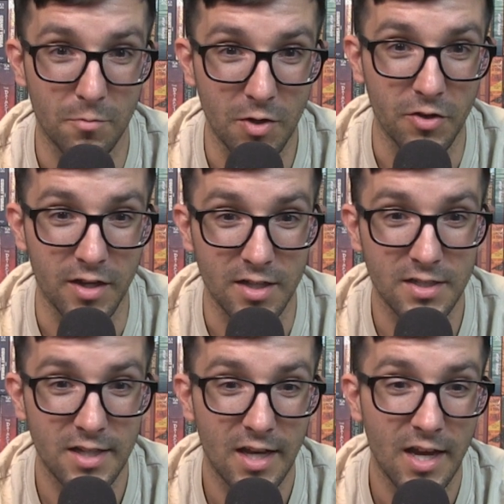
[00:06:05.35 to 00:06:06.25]

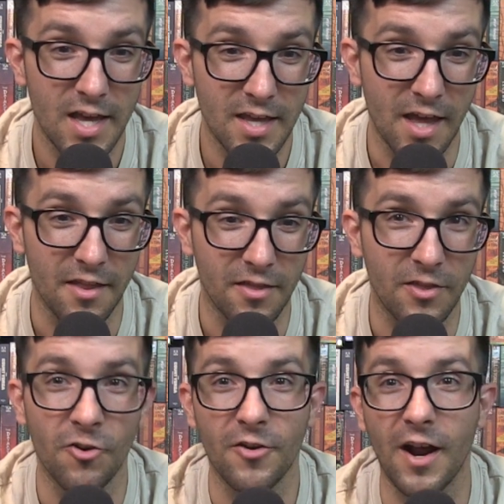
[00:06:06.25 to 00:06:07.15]
millions, yet
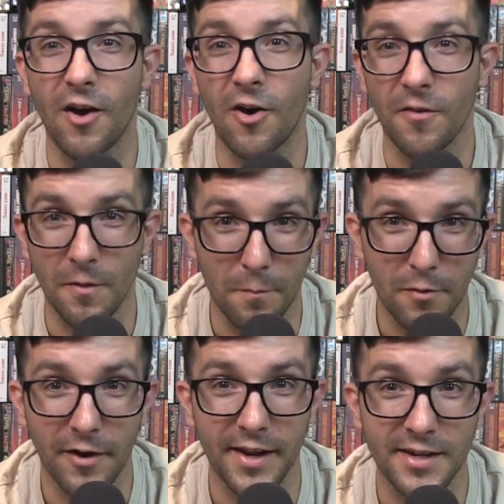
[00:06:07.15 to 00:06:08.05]
they're not on the
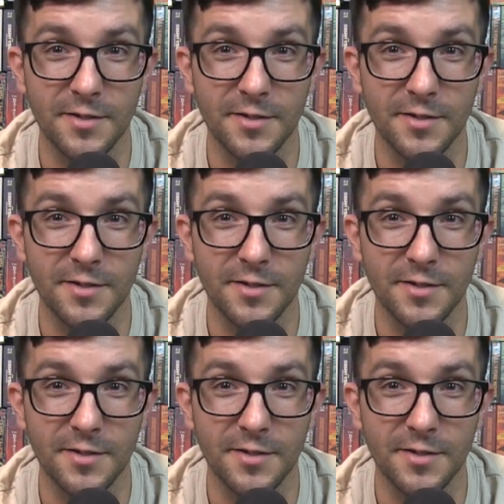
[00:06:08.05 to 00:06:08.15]
plank